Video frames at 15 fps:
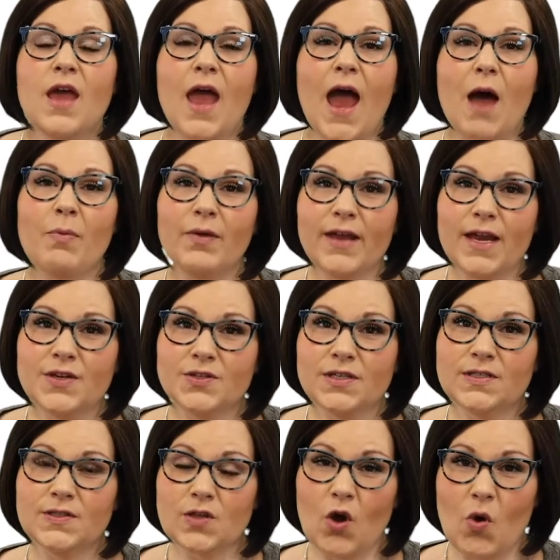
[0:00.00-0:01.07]

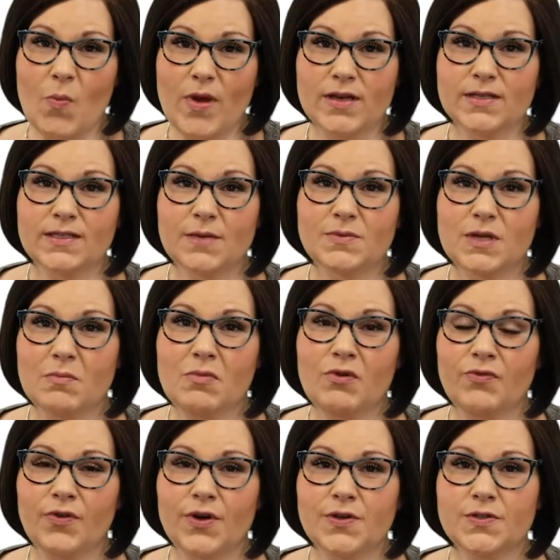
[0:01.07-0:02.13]
Applications opened September
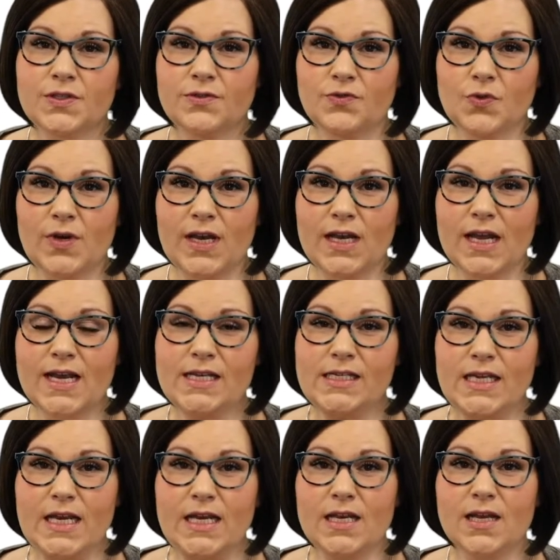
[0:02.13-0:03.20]
1st of
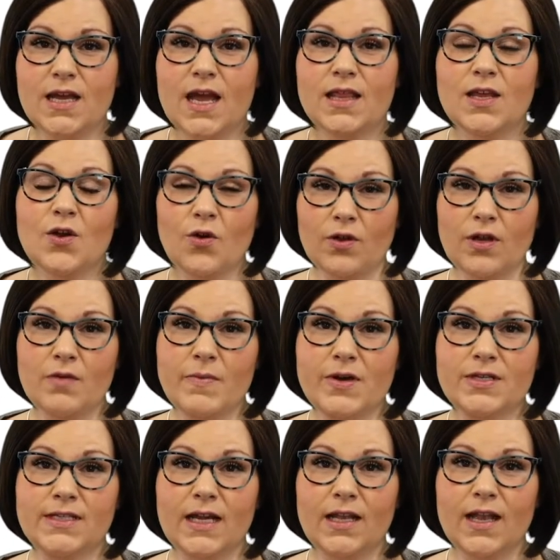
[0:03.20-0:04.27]
2019, and the early
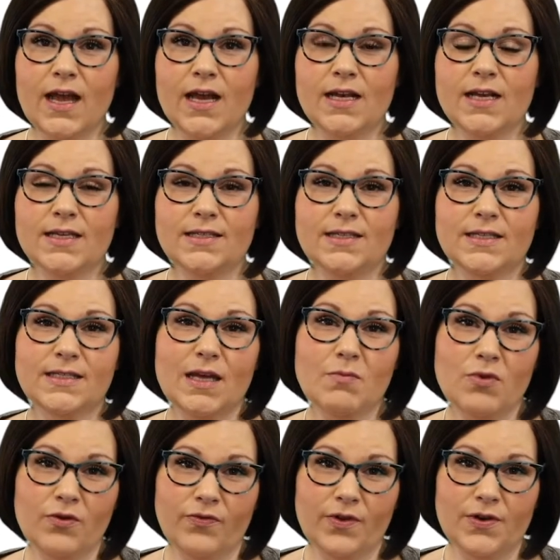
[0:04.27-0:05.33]
bird deadline is
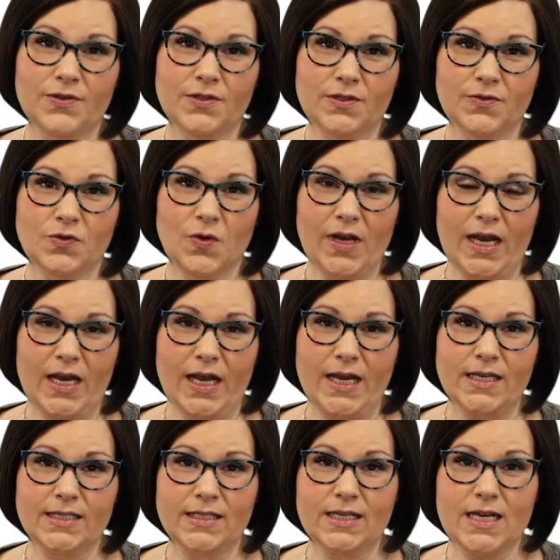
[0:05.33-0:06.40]
December 1st of
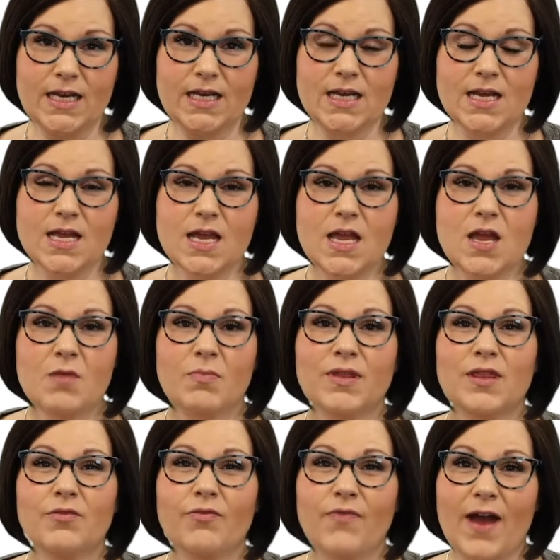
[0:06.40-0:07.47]
2019,
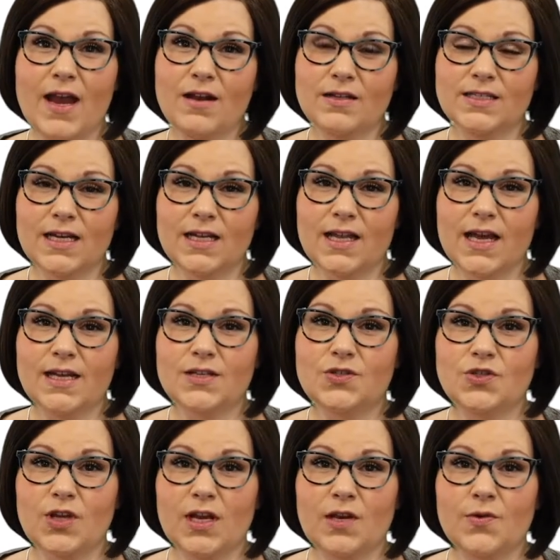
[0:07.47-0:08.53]
but the final deadline is
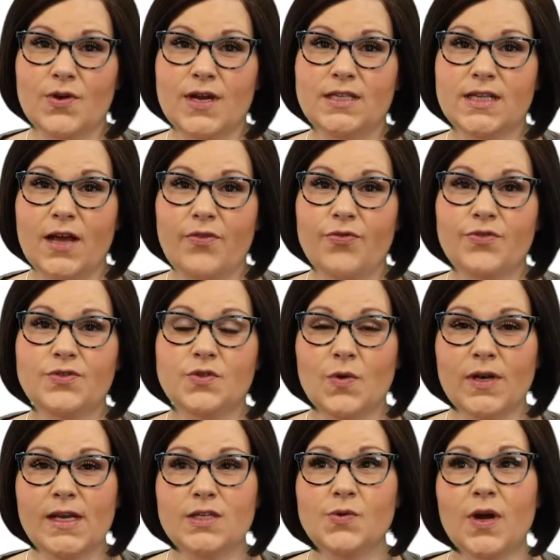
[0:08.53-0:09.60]
January 10th,
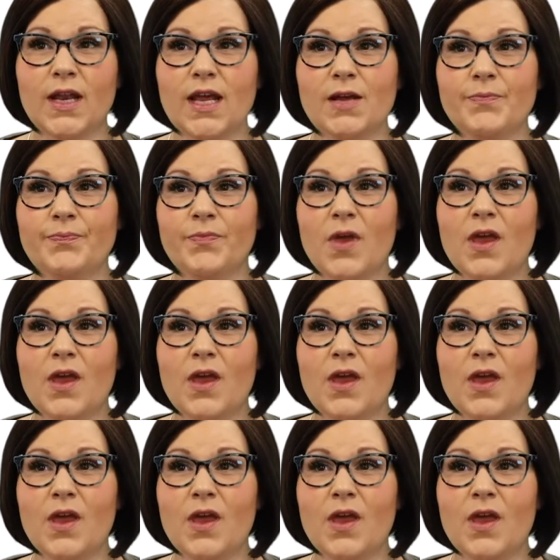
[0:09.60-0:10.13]
2020.